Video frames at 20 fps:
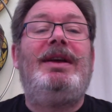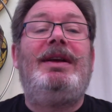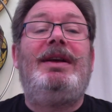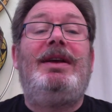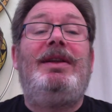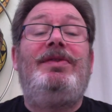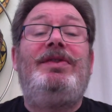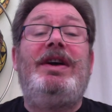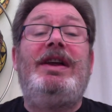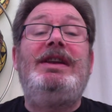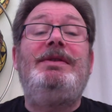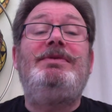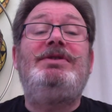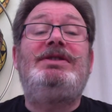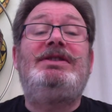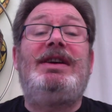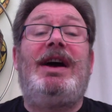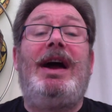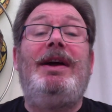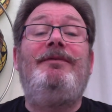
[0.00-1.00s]
Then it was
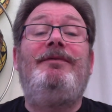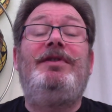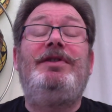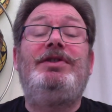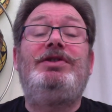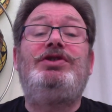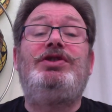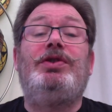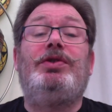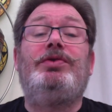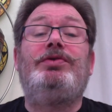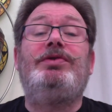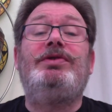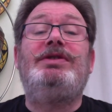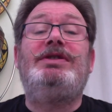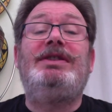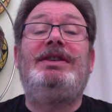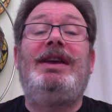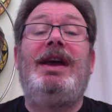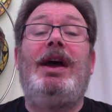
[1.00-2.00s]
time for the children
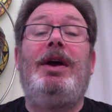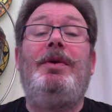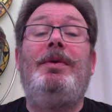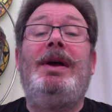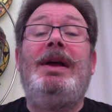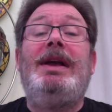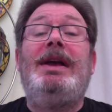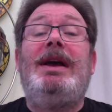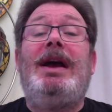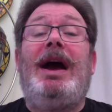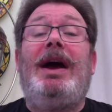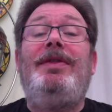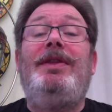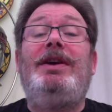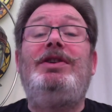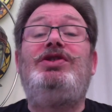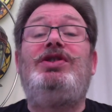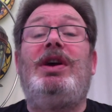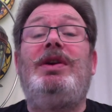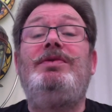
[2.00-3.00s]
to go, and they
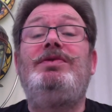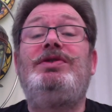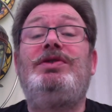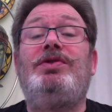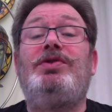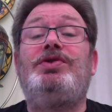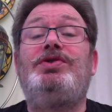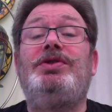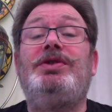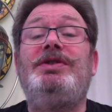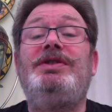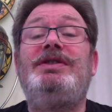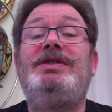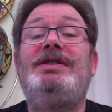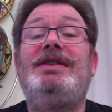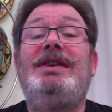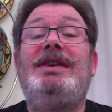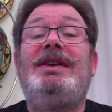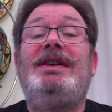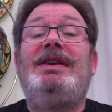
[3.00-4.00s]
chose cushions,
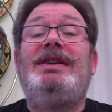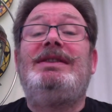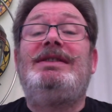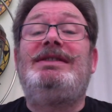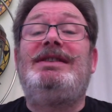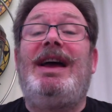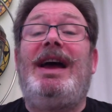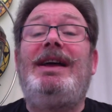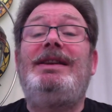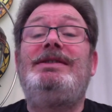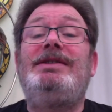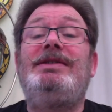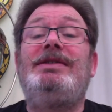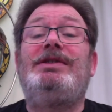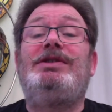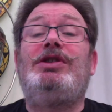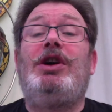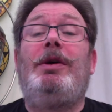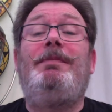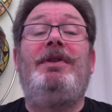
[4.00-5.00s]
sat at the
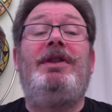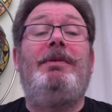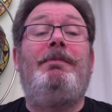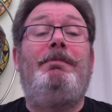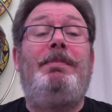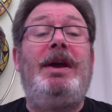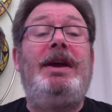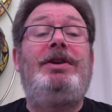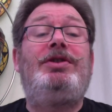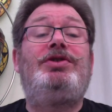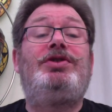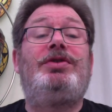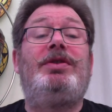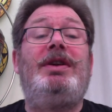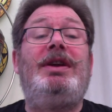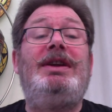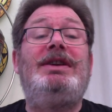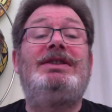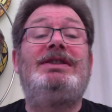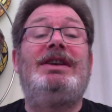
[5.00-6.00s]
top of the big
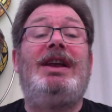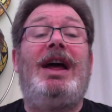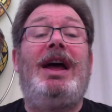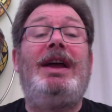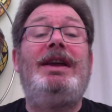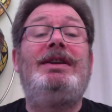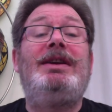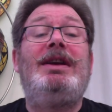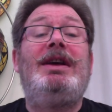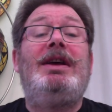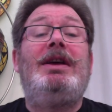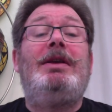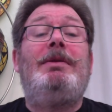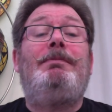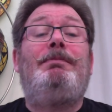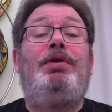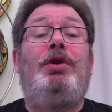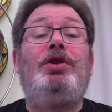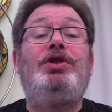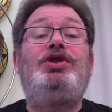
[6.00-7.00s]
tree slide,
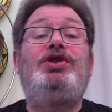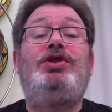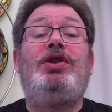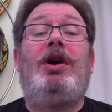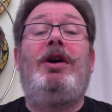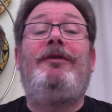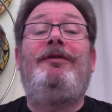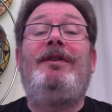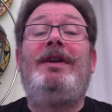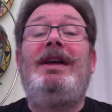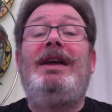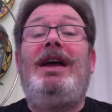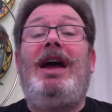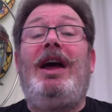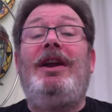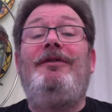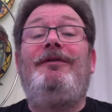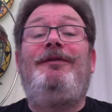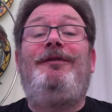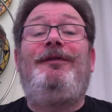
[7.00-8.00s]
pushed off,
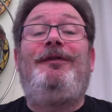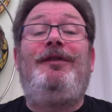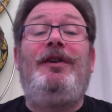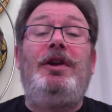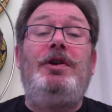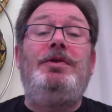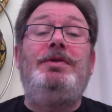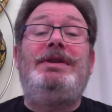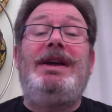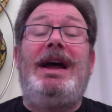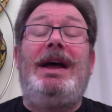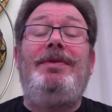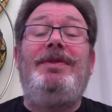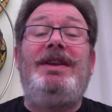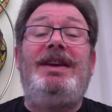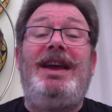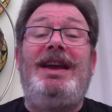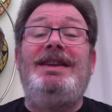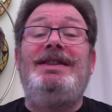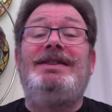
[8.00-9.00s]
and flew down
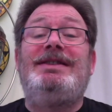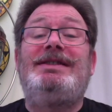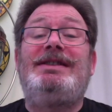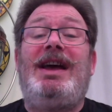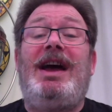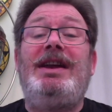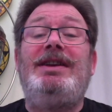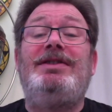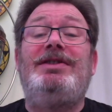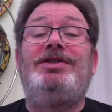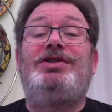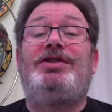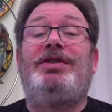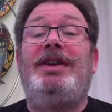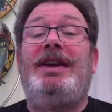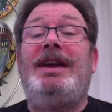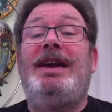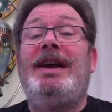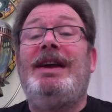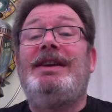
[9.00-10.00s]
the inside of the
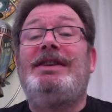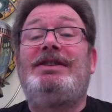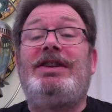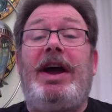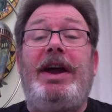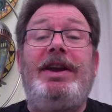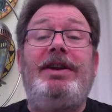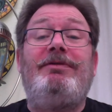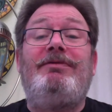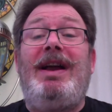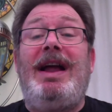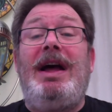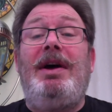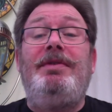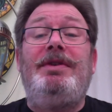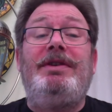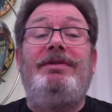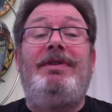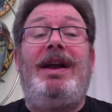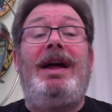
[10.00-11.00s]
tree, sliding
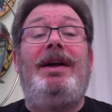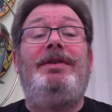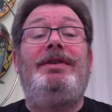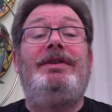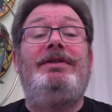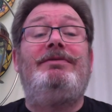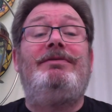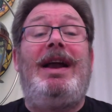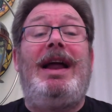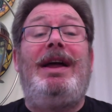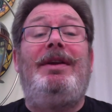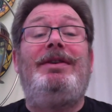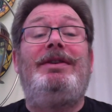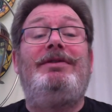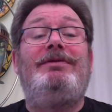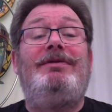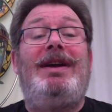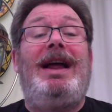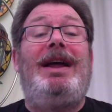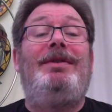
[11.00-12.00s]
round and round and round
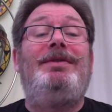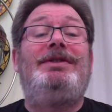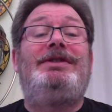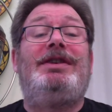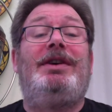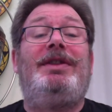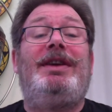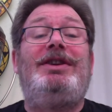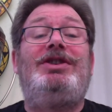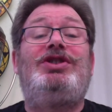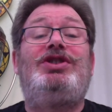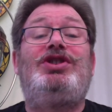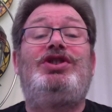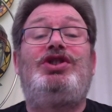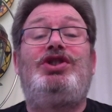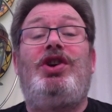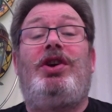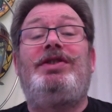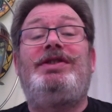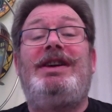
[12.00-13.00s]
and round till they
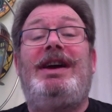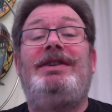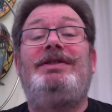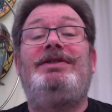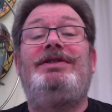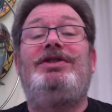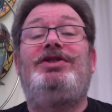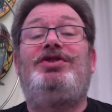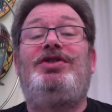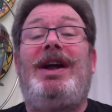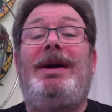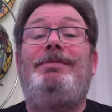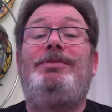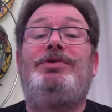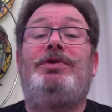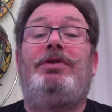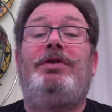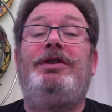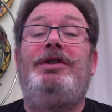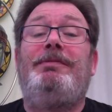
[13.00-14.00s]
shot out of the
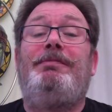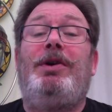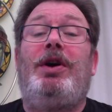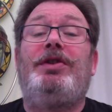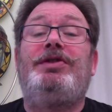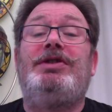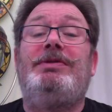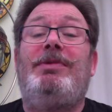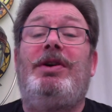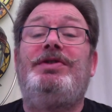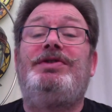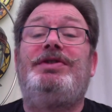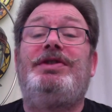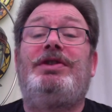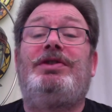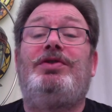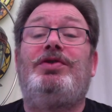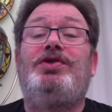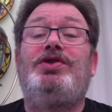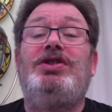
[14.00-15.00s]
trapdoor at the bottom onto the
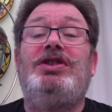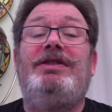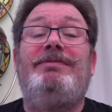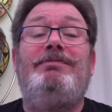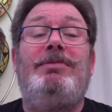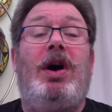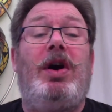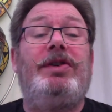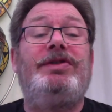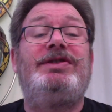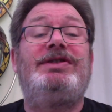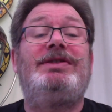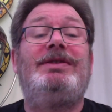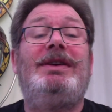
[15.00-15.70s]
cushion of moss.